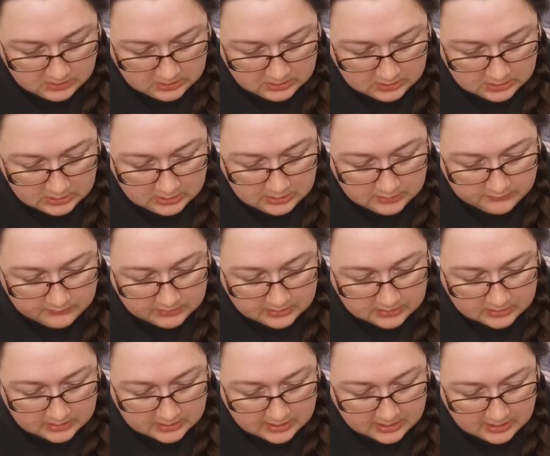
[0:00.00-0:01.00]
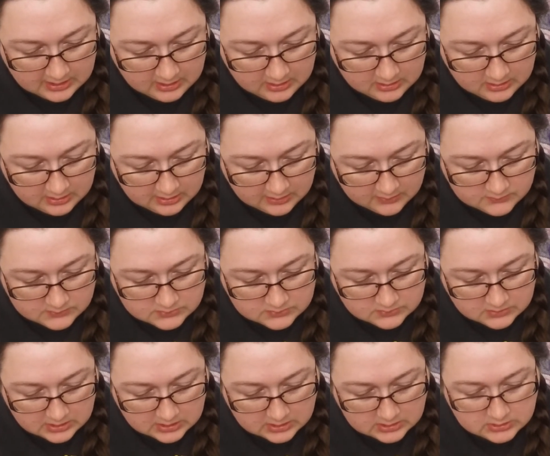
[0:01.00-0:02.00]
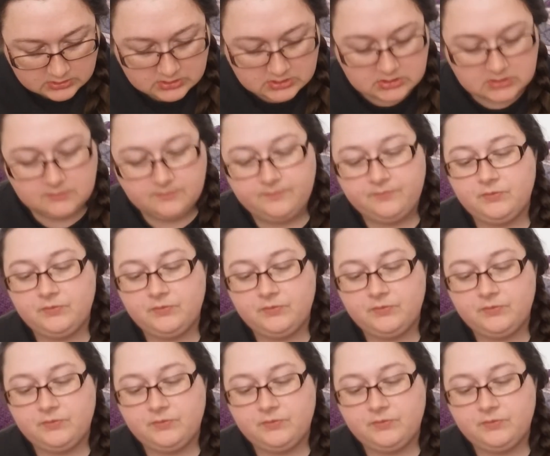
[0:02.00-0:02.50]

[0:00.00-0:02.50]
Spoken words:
colouring there. How strange.